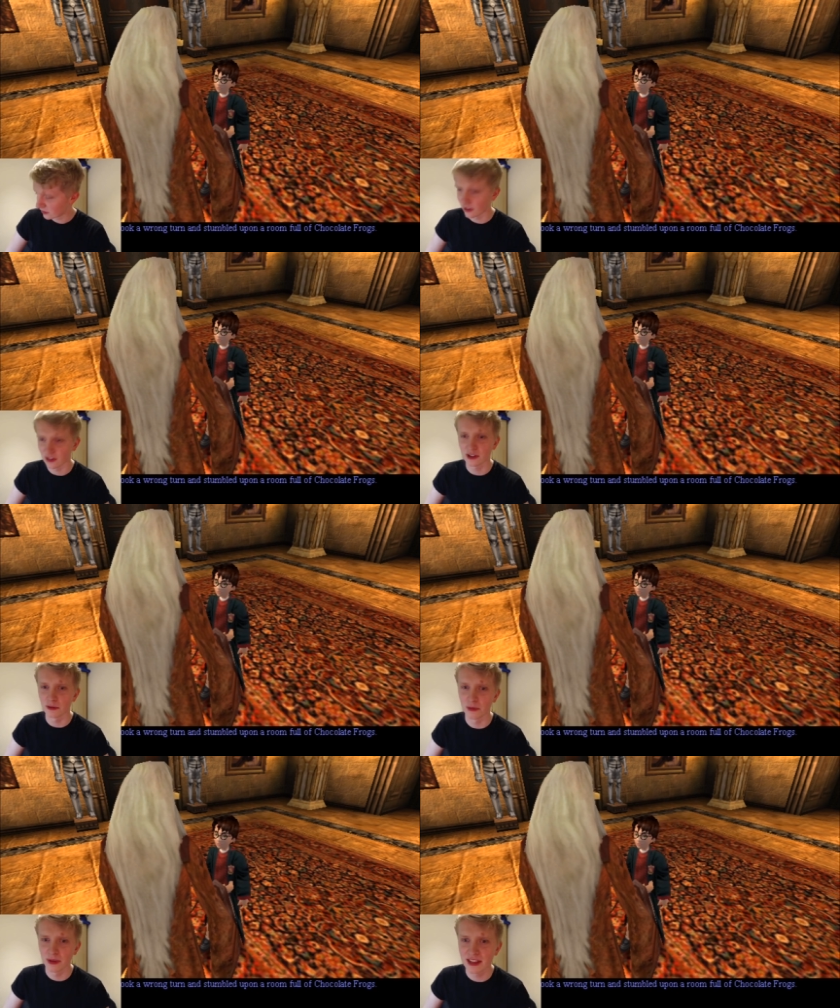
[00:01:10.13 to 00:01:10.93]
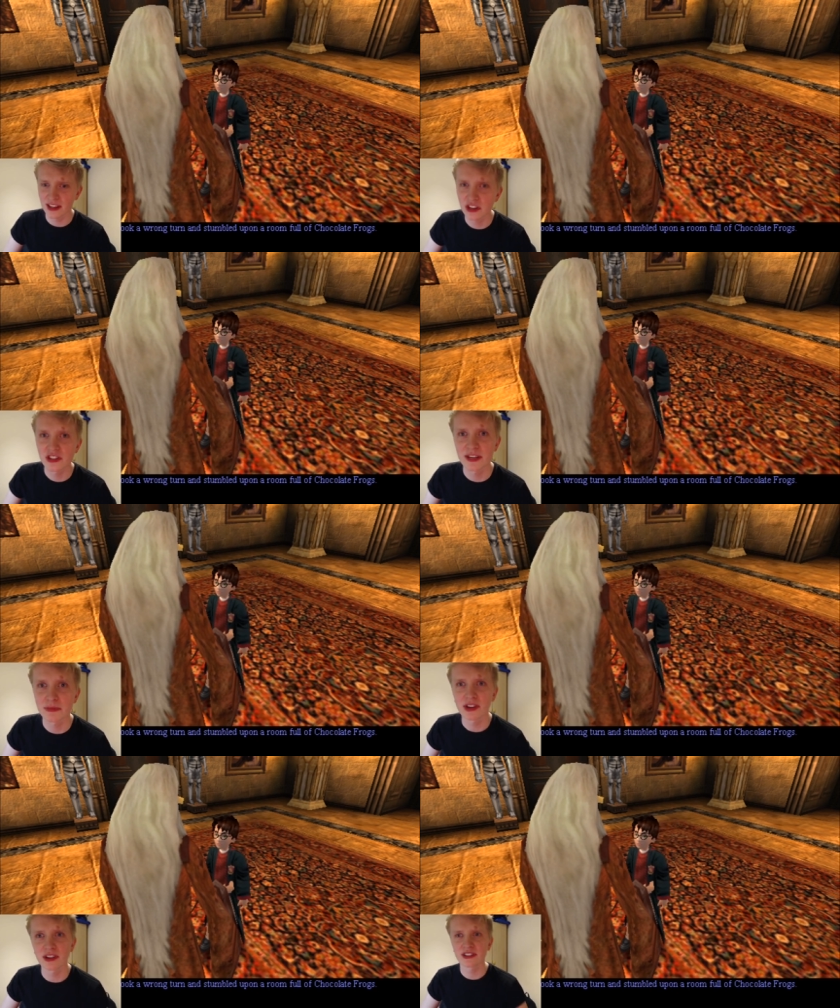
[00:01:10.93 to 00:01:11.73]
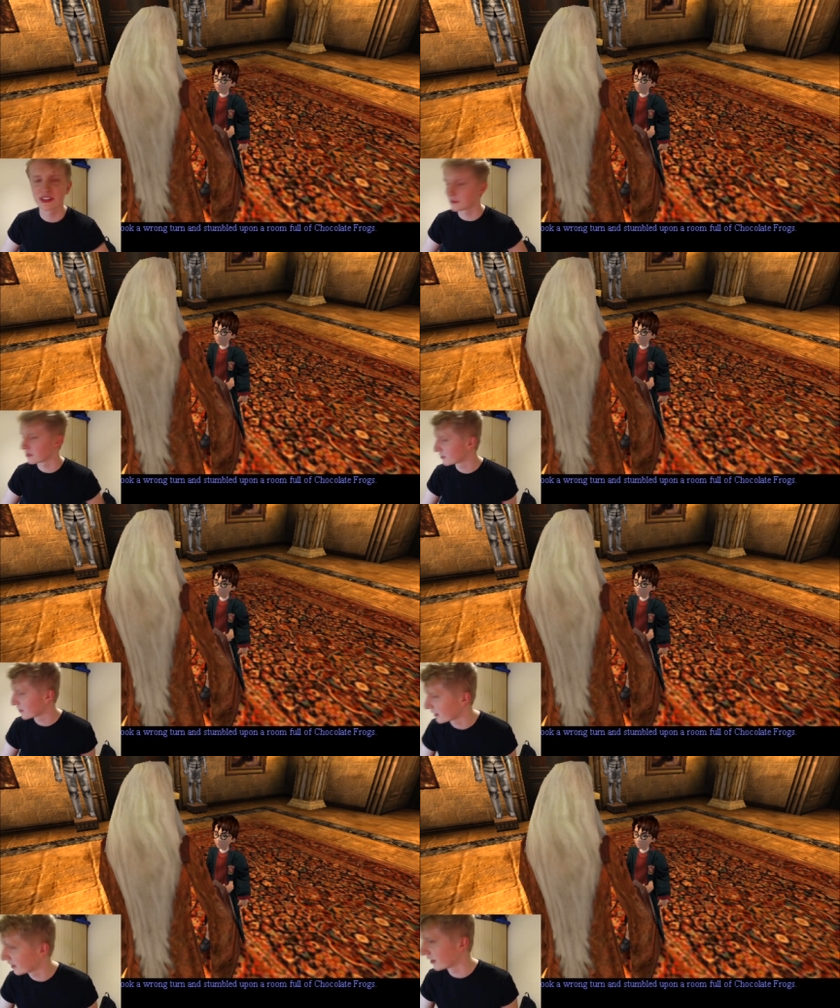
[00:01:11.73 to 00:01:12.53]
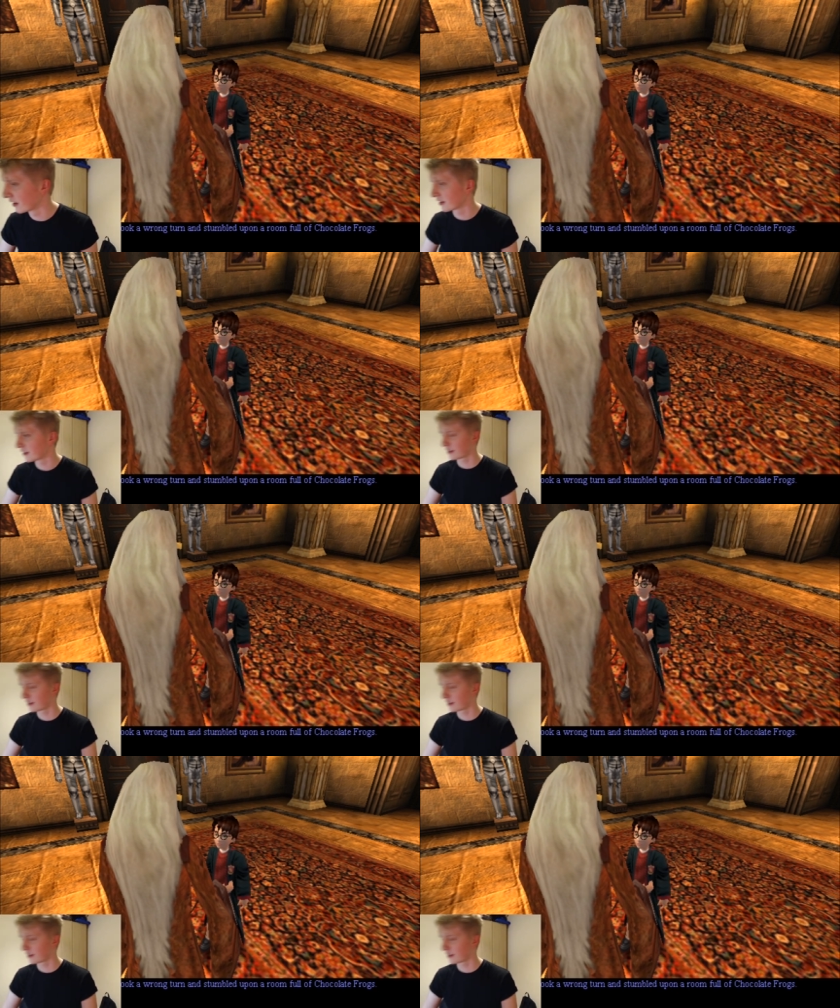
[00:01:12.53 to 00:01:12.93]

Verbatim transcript: Oh, come on, mate. You can't skip cutscenes back in the day.